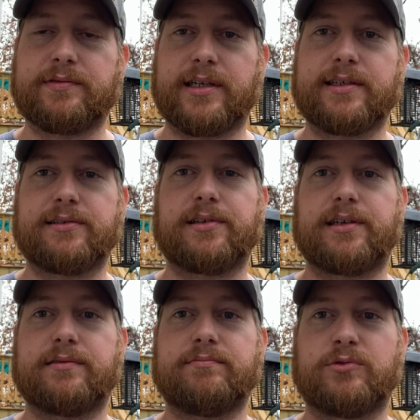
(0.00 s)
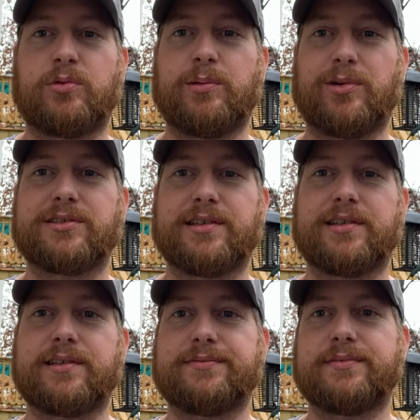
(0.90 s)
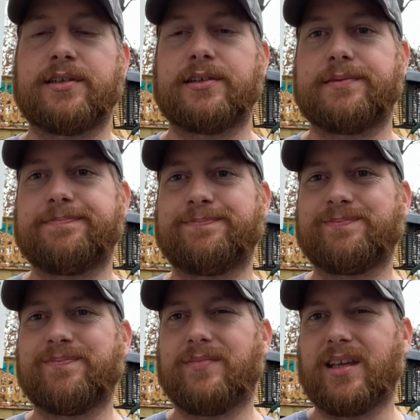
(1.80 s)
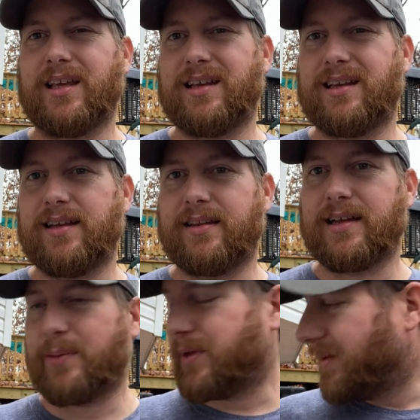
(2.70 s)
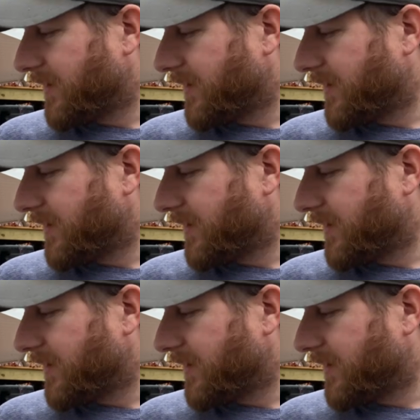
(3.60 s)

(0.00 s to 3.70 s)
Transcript: Like it's like 20 bucks, I think. Um, I think I paid